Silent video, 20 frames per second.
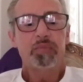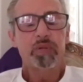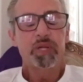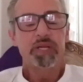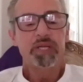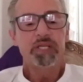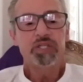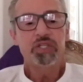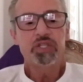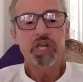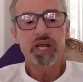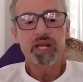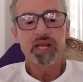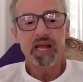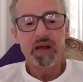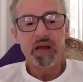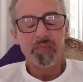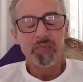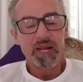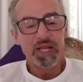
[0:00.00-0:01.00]
please check
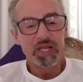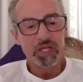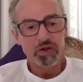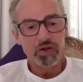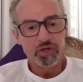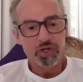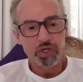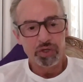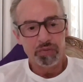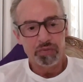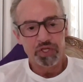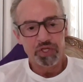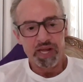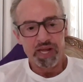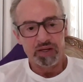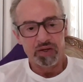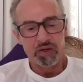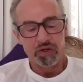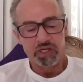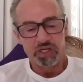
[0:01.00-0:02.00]
out my YouTube
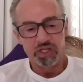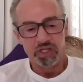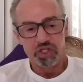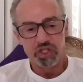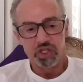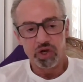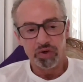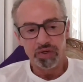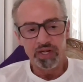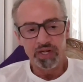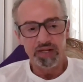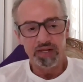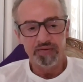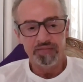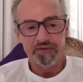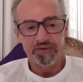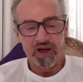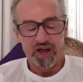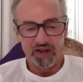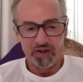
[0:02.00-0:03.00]
channel, Custodian
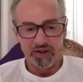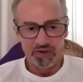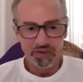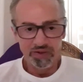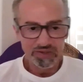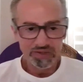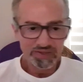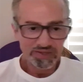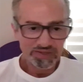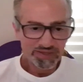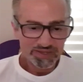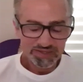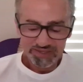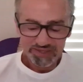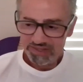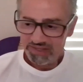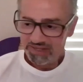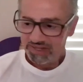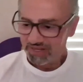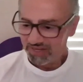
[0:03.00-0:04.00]
File.
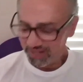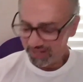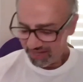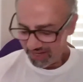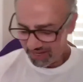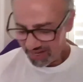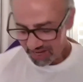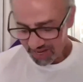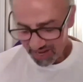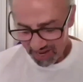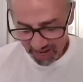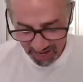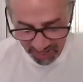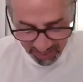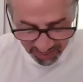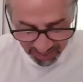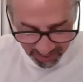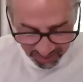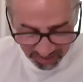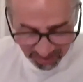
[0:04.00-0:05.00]

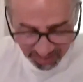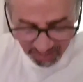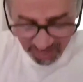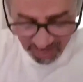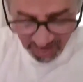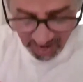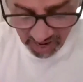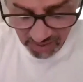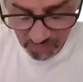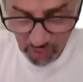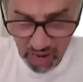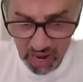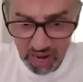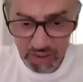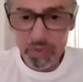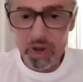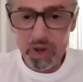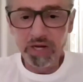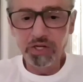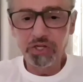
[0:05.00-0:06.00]
I
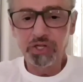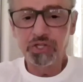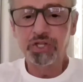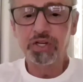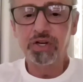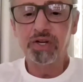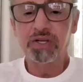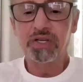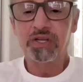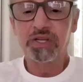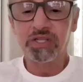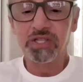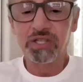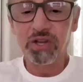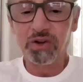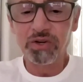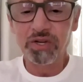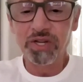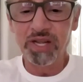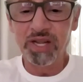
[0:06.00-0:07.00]
bought a shirt,
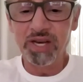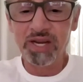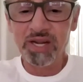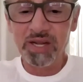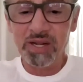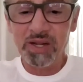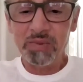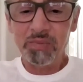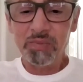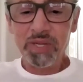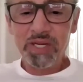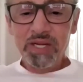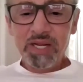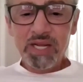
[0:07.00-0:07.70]
Custodian, but